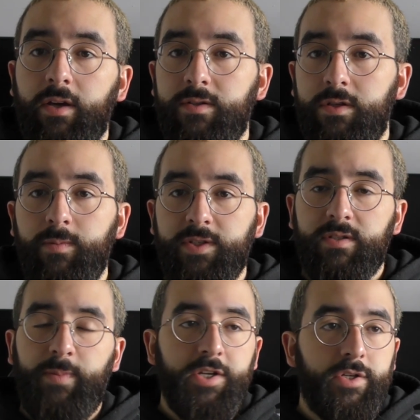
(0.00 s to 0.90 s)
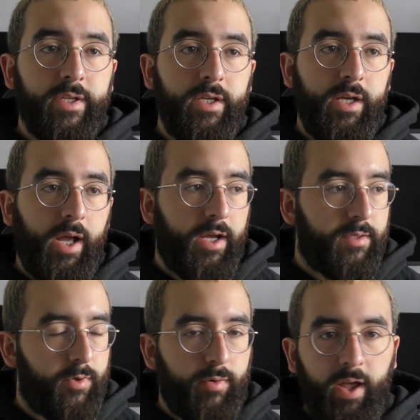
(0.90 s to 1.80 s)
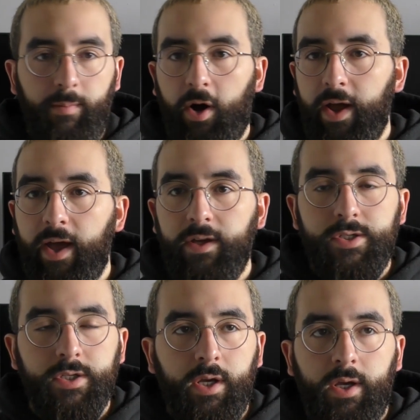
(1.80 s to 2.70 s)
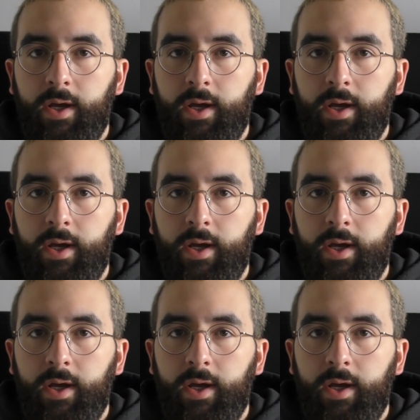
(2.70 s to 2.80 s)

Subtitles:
consumers especially, around my age,